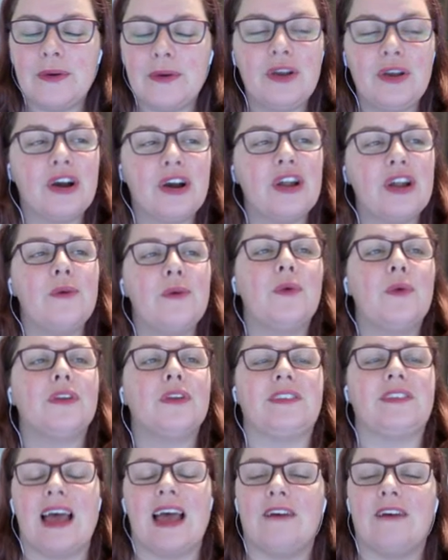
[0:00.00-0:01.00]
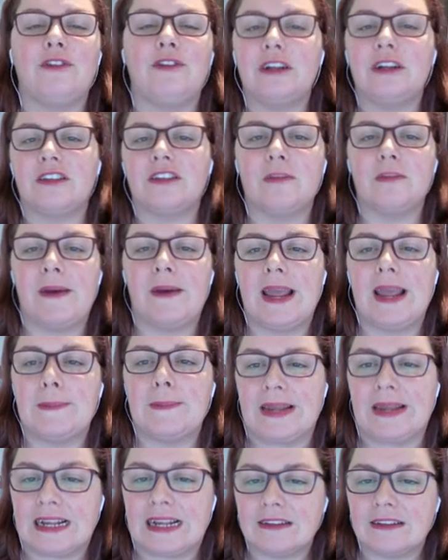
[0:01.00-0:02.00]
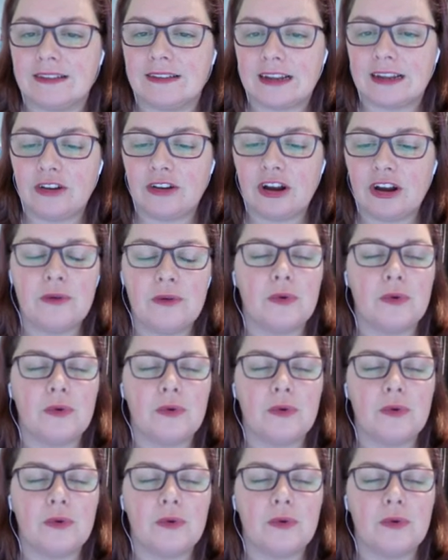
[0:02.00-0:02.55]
So you're going to want to have lots of babies,